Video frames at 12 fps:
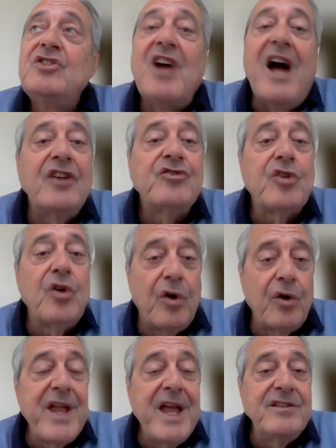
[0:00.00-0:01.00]

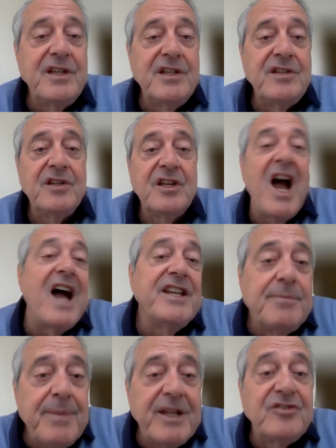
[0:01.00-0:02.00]
task-oriented
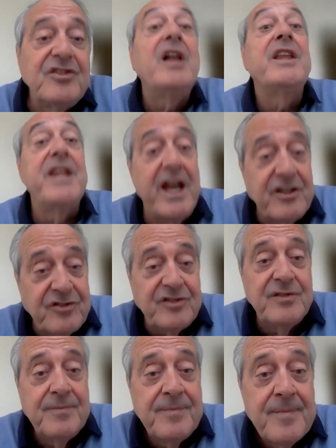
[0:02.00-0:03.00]
guided missile? Yes.